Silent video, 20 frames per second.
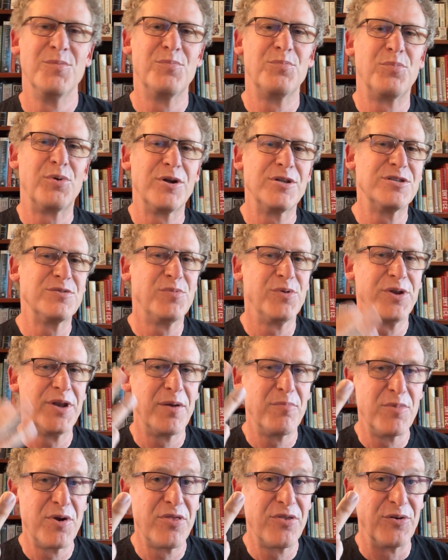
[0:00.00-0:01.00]
Principle
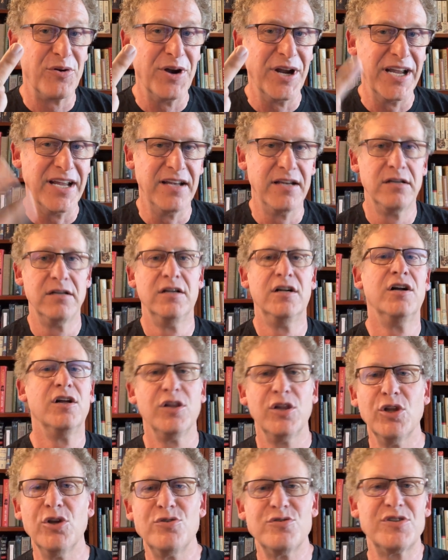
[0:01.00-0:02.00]
number 3,
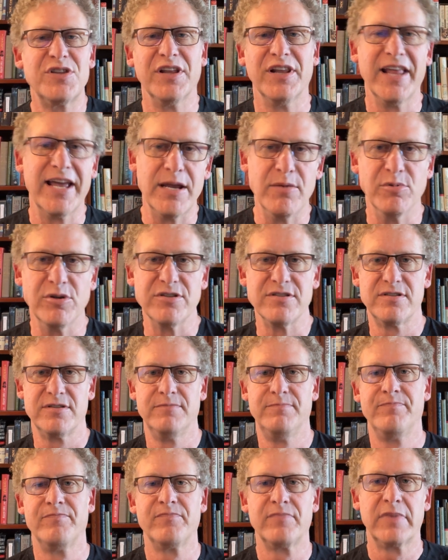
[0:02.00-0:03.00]
lose the labels.
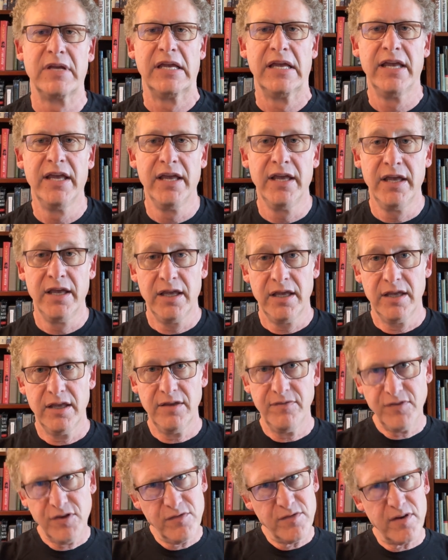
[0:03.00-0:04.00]

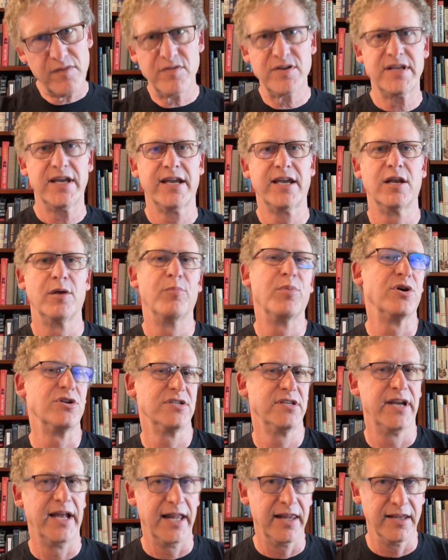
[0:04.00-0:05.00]
If you've ever taken a
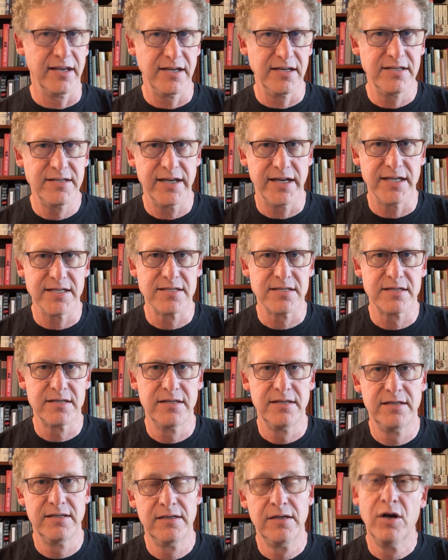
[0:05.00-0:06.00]
personality test,
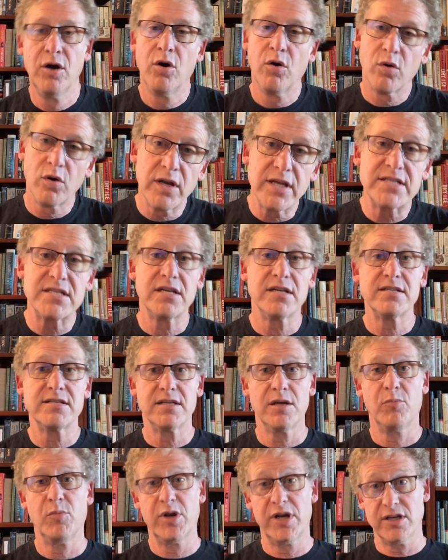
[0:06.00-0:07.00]
or listened to
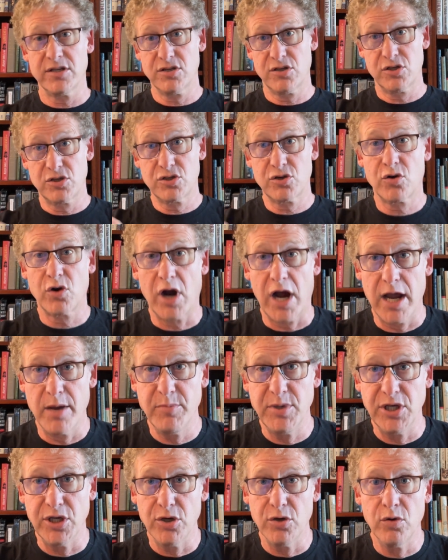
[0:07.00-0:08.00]
someone else
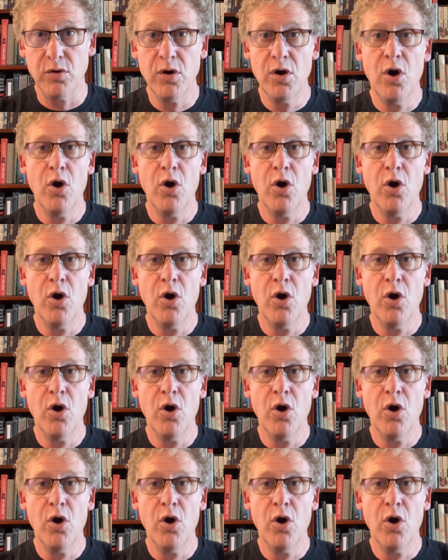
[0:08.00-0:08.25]
describe you,